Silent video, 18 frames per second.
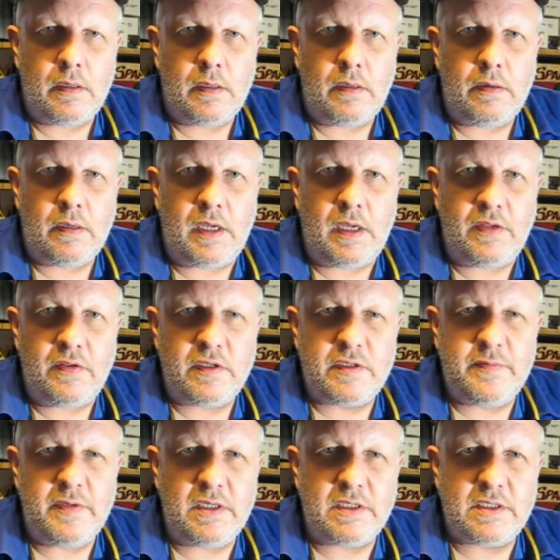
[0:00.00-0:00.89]
Okay,
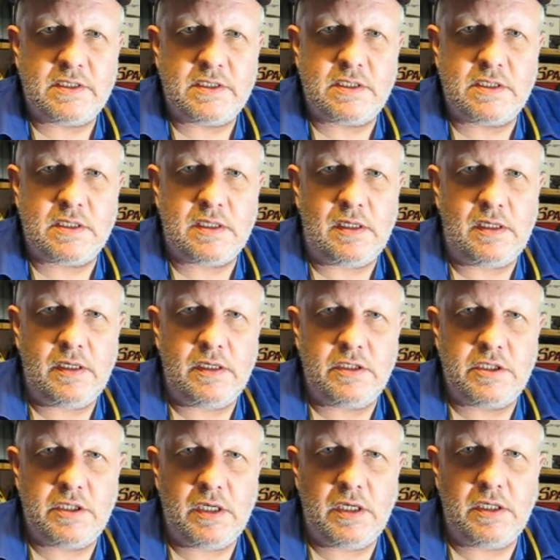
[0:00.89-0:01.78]
there's been a
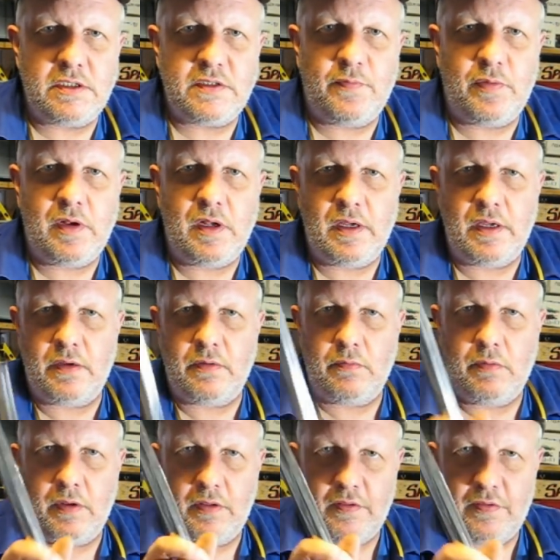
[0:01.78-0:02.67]
slight change of plan
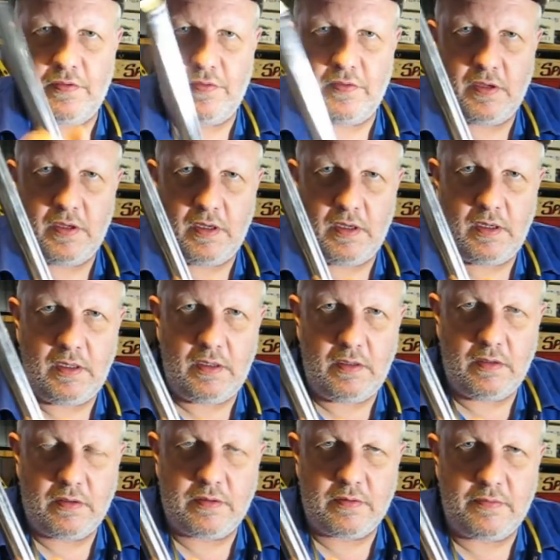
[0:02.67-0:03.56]
with
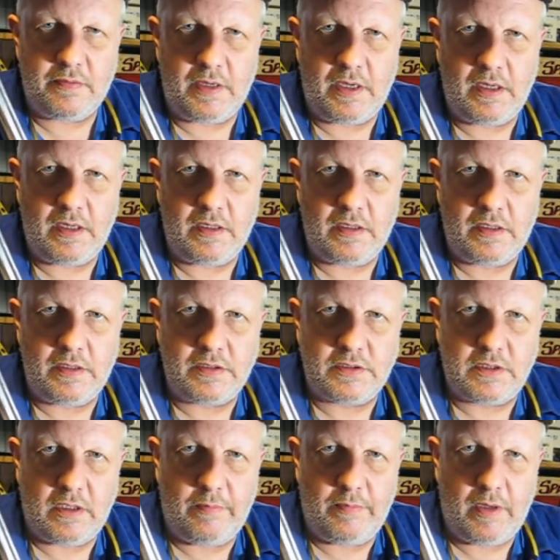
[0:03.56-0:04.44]
the 389
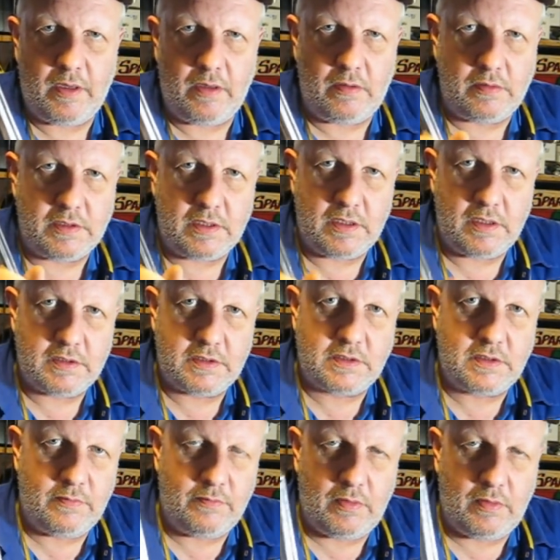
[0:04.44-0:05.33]
tom holder
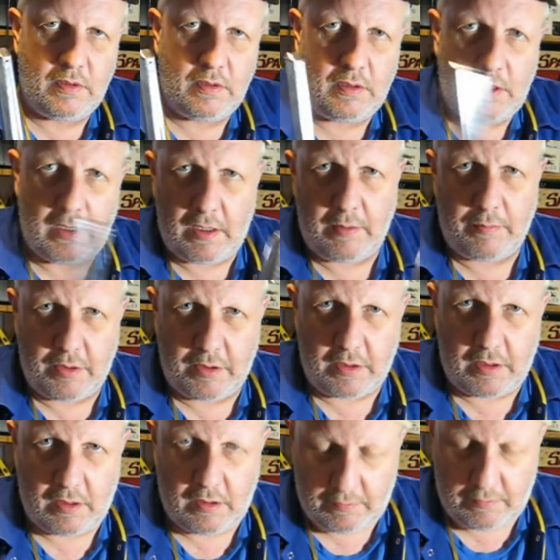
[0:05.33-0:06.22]
cymbal hybrid
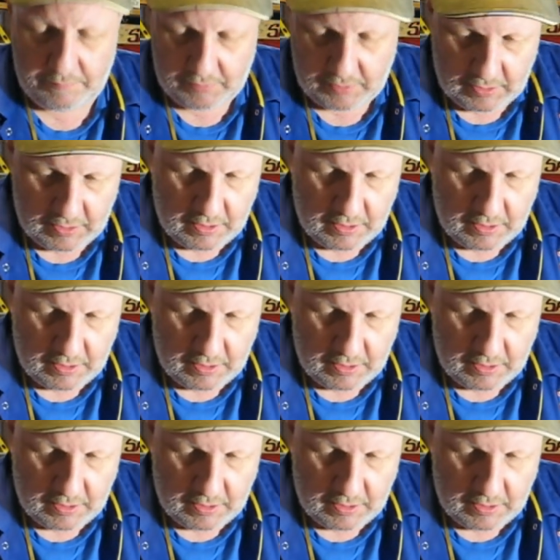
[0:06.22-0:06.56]
arm.